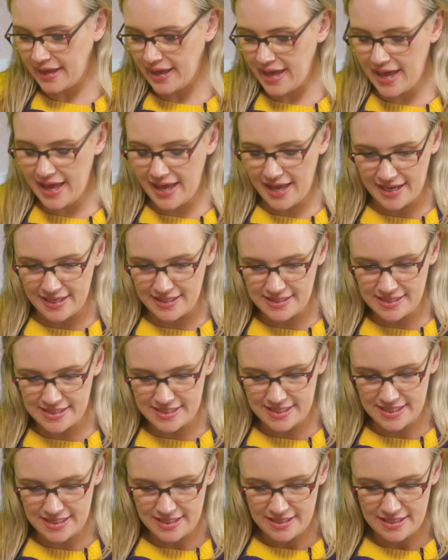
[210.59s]
And
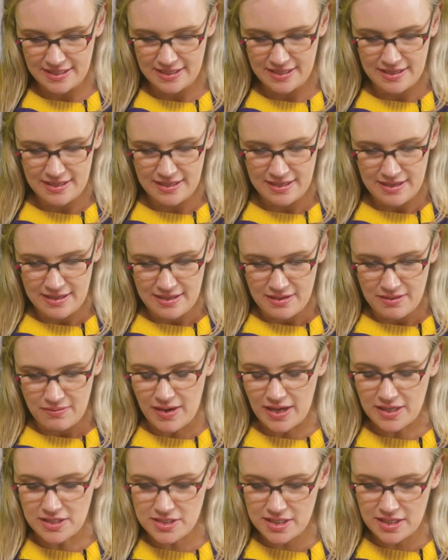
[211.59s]

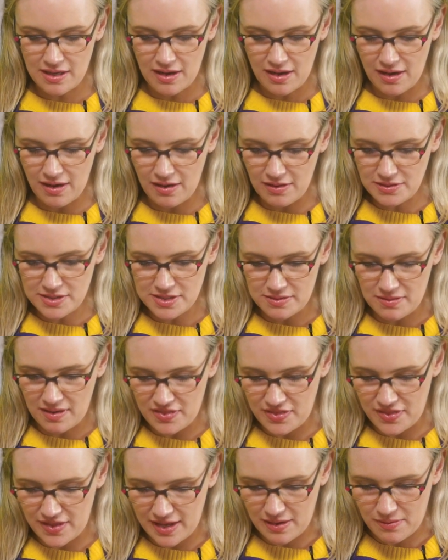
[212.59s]
we're actually also, I
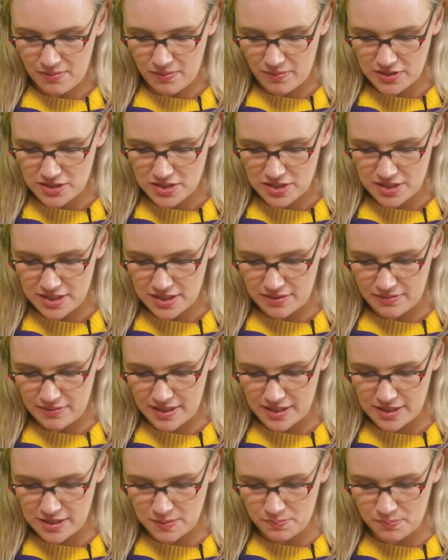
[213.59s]
think what we should do
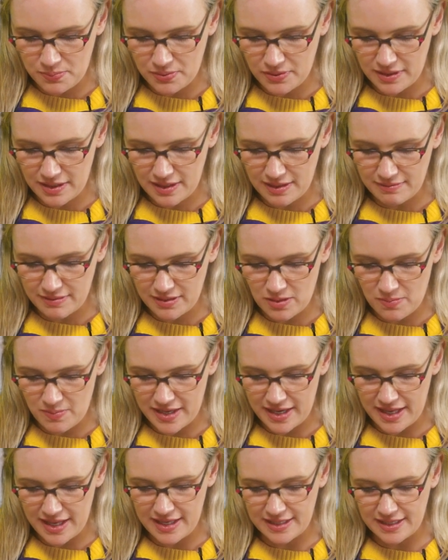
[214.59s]
is put a little
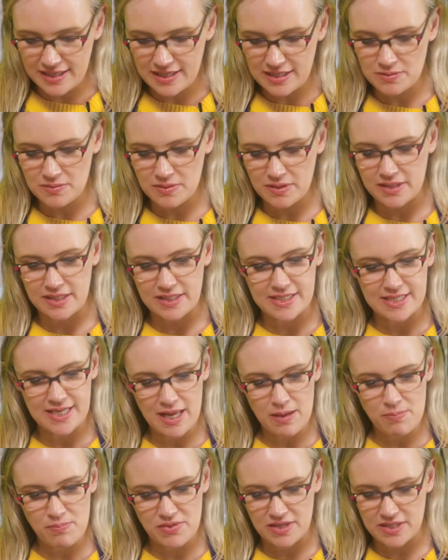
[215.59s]
bit in because we're gonna
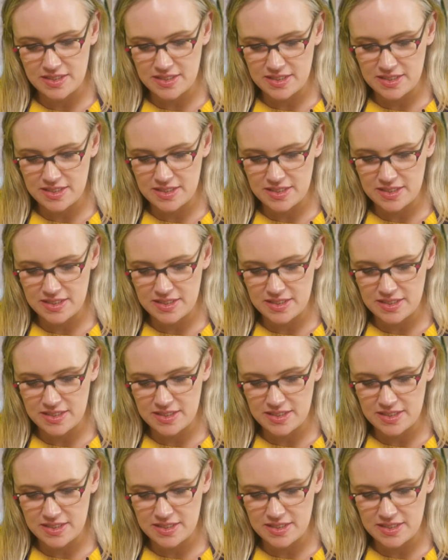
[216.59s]
tape this